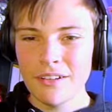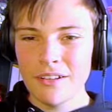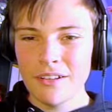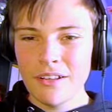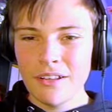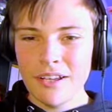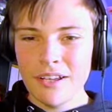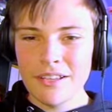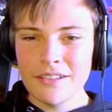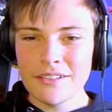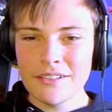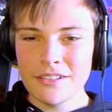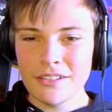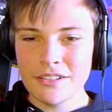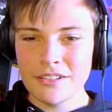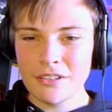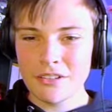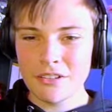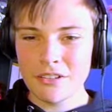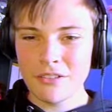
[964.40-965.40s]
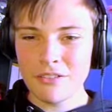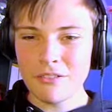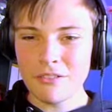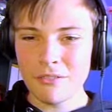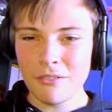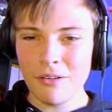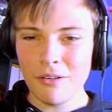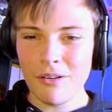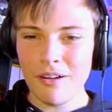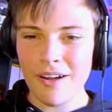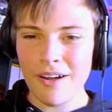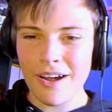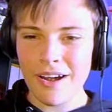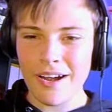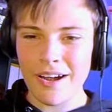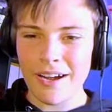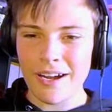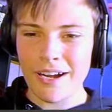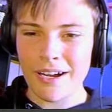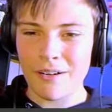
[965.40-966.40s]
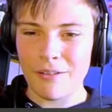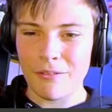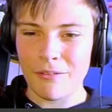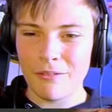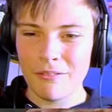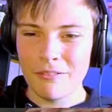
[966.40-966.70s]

Into the tunnel. Wow.